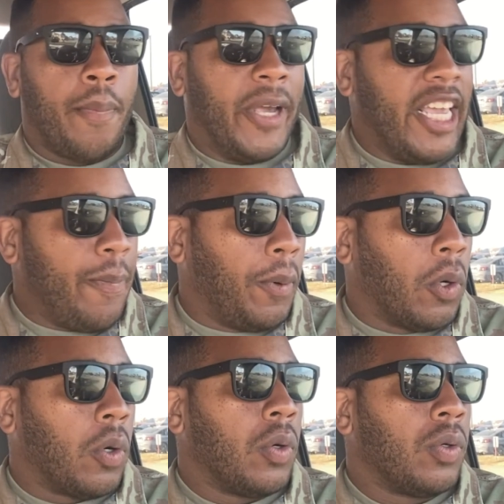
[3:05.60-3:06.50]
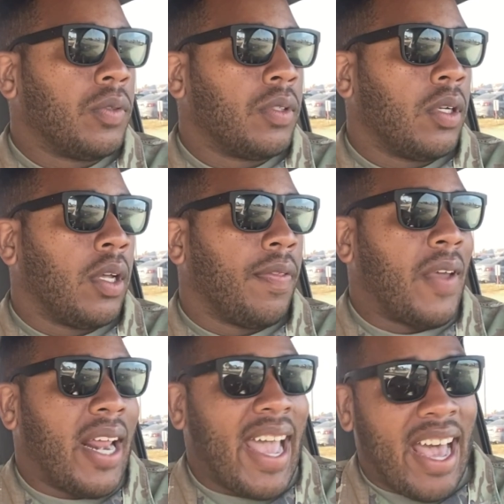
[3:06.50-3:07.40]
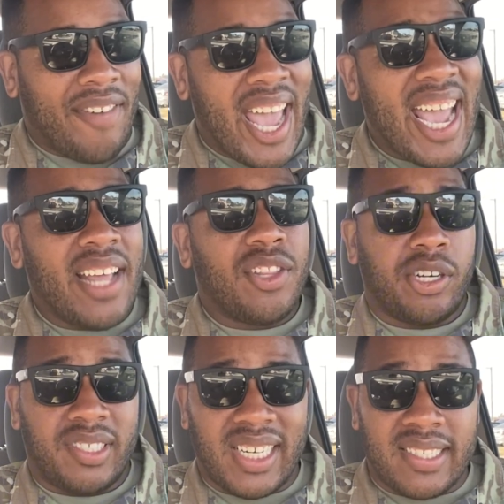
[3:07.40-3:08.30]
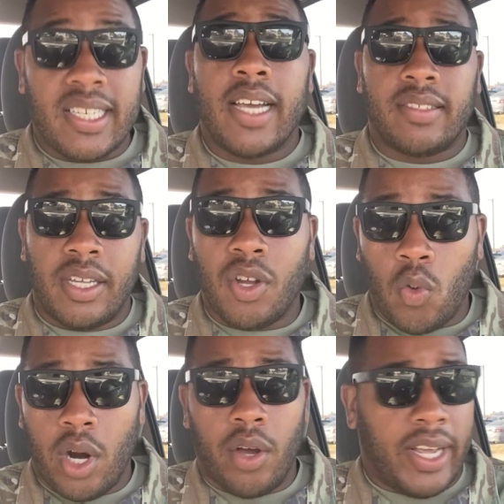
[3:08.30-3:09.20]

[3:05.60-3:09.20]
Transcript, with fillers: people that have had their success in the world,